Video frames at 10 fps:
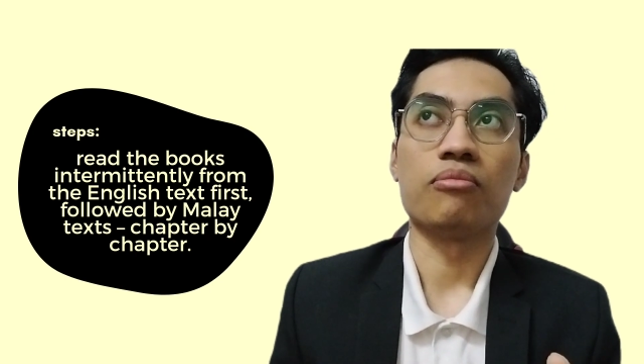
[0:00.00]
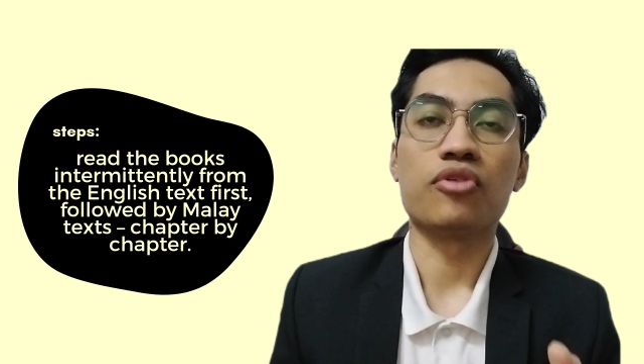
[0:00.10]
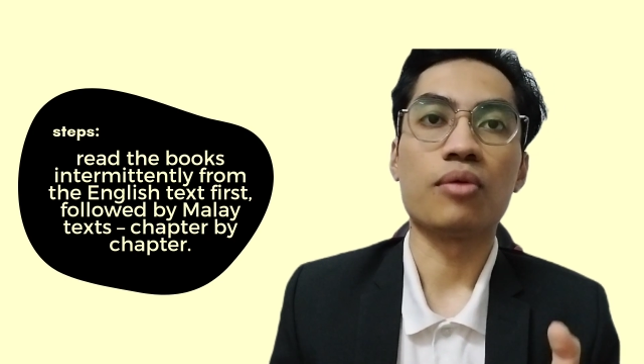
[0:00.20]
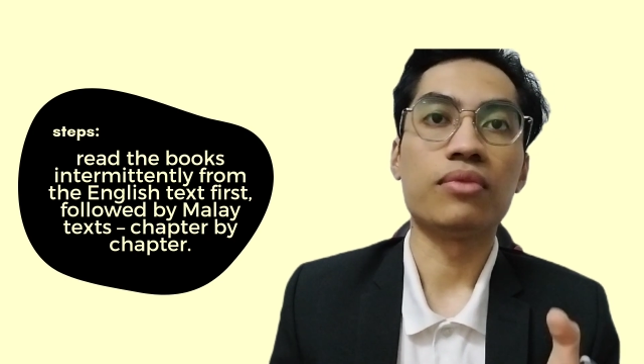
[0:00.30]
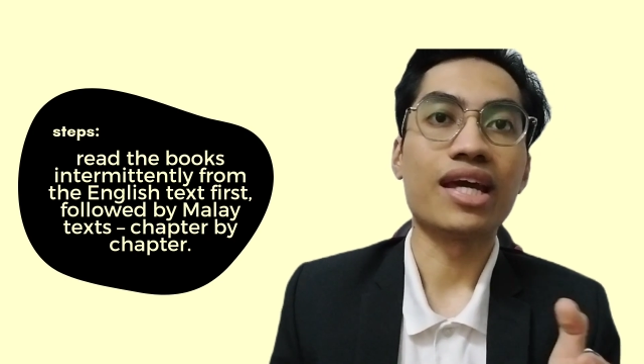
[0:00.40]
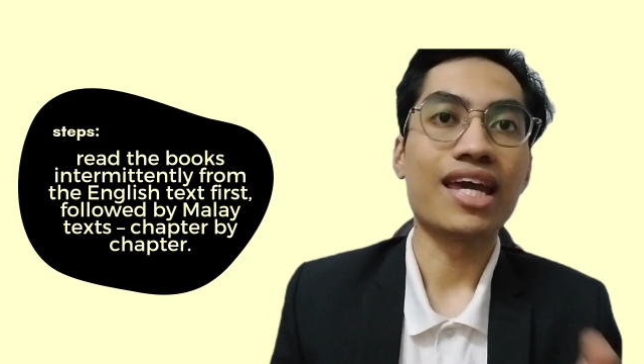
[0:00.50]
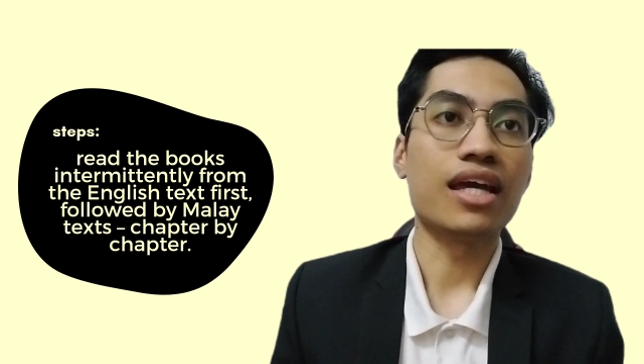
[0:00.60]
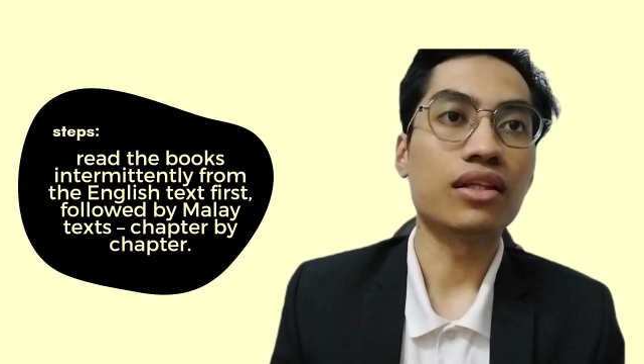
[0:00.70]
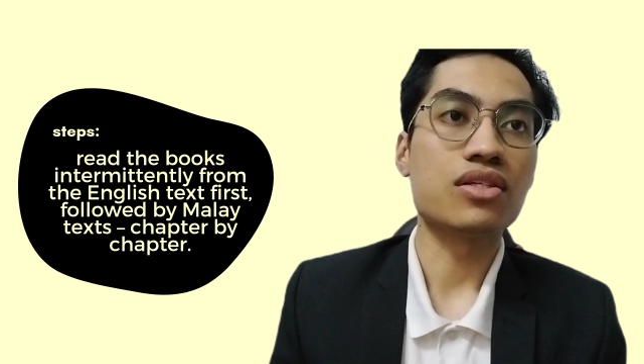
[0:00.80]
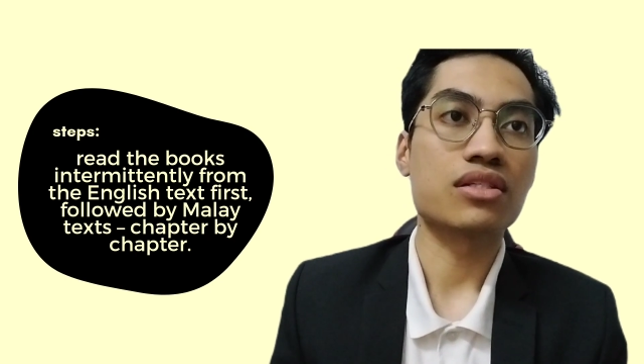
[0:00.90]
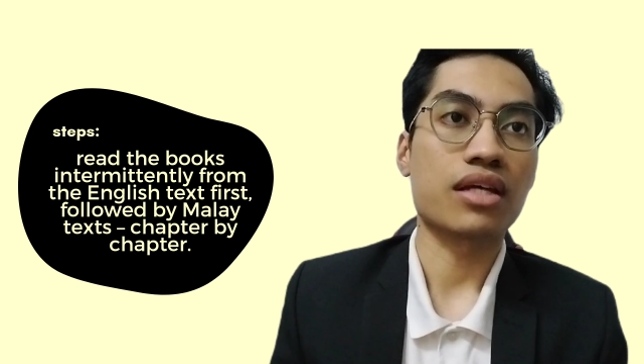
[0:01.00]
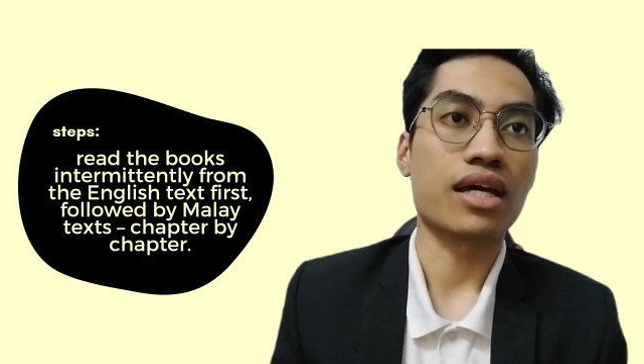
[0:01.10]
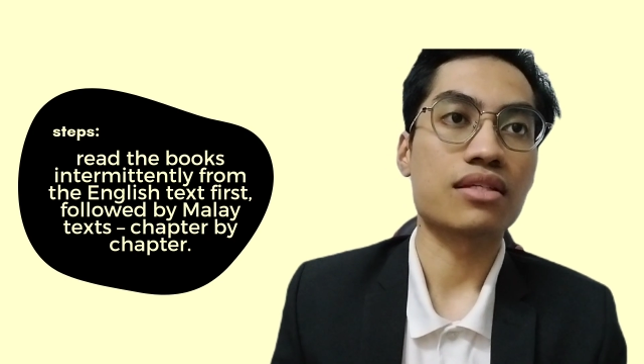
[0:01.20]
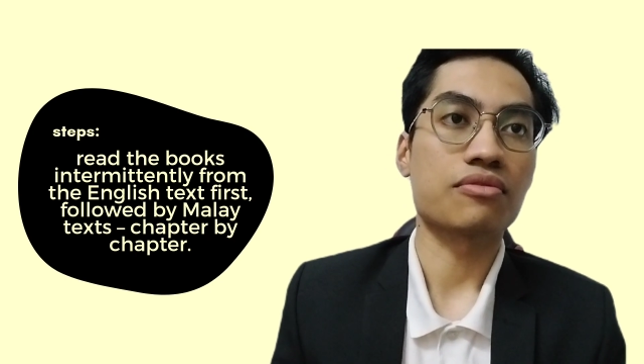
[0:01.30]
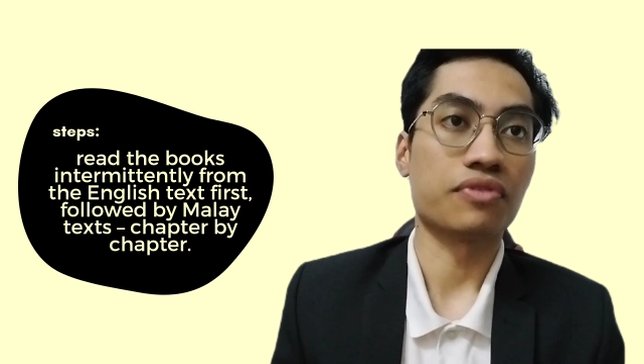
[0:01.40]
from the English
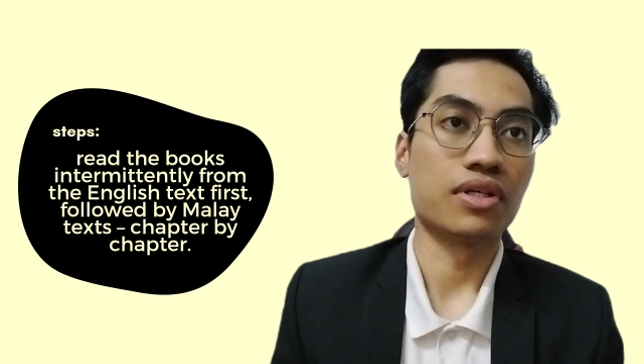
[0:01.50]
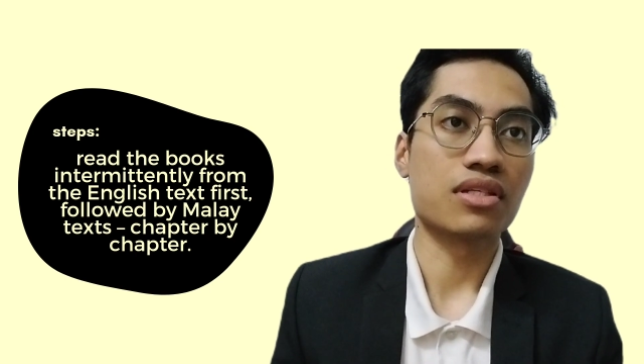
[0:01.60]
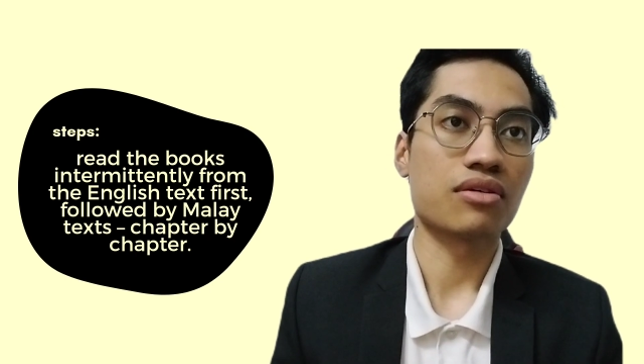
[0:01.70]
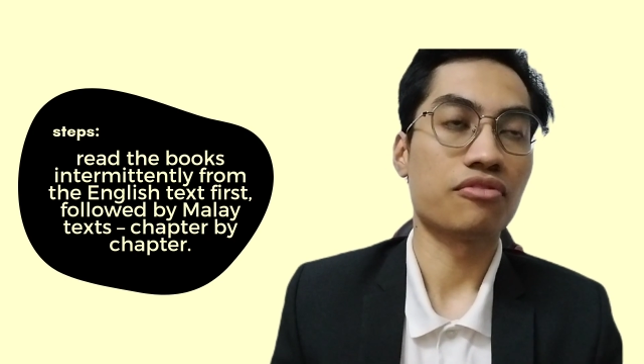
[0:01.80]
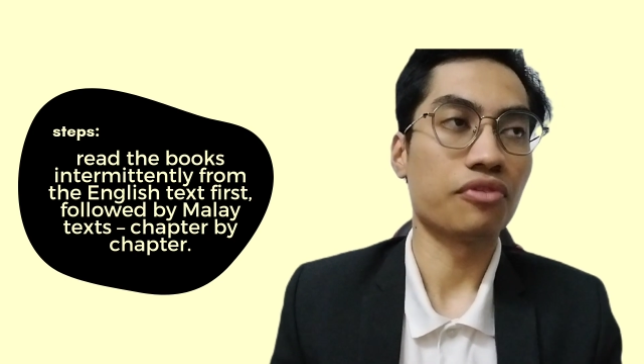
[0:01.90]
text first,